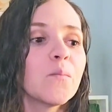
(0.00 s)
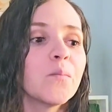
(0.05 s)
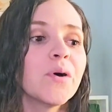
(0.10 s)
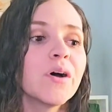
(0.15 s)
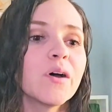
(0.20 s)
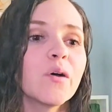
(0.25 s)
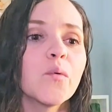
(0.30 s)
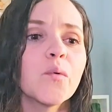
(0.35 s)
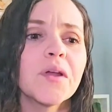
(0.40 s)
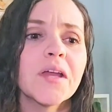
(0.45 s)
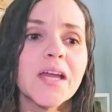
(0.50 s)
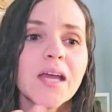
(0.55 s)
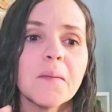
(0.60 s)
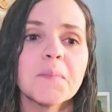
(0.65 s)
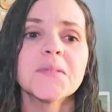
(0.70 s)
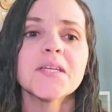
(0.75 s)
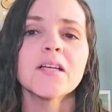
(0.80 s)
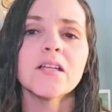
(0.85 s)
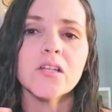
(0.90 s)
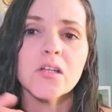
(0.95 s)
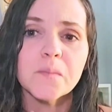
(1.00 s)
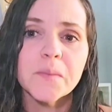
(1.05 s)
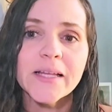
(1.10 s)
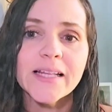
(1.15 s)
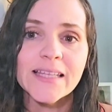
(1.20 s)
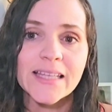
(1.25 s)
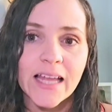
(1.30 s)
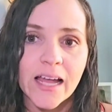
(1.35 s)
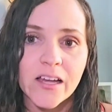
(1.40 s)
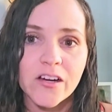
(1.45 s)
But we kept it a little
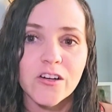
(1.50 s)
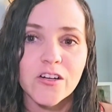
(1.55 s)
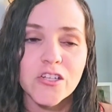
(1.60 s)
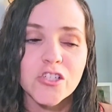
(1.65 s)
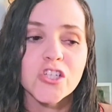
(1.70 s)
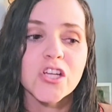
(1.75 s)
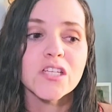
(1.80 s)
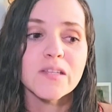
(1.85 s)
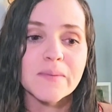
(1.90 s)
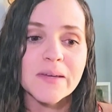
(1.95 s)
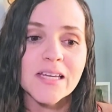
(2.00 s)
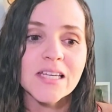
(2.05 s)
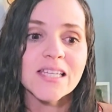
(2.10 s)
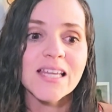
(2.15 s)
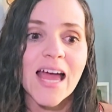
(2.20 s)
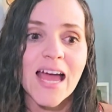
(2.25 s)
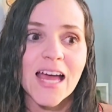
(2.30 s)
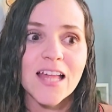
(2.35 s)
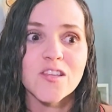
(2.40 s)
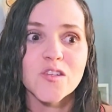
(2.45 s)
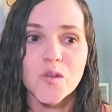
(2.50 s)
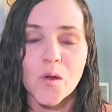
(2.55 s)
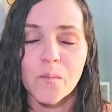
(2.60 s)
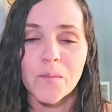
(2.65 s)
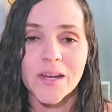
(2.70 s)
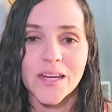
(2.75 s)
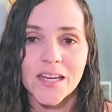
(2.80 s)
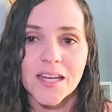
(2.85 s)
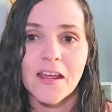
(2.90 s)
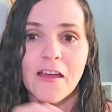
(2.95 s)
bit lighter just because I had so
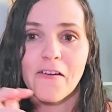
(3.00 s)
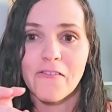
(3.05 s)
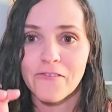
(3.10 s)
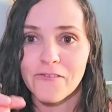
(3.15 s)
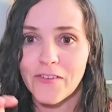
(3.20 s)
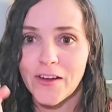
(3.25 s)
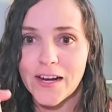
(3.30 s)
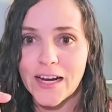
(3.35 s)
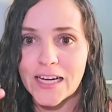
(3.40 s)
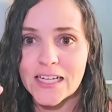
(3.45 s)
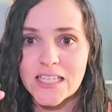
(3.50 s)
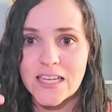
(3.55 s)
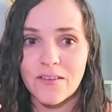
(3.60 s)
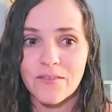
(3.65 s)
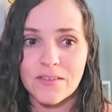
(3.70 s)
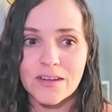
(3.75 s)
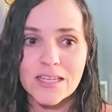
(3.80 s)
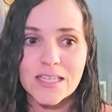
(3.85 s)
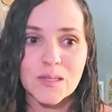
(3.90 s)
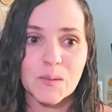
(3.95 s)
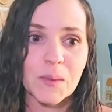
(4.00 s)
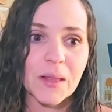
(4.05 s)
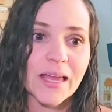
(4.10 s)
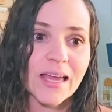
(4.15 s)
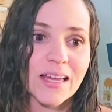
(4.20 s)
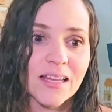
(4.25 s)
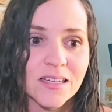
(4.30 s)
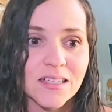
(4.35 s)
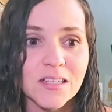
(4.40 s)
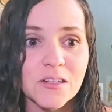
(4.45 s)
many fun activities
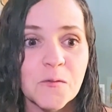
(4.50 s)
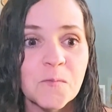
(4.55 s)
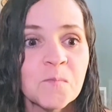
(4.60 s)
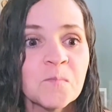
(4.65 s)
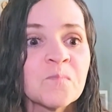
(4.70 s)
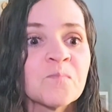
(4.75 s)
planned.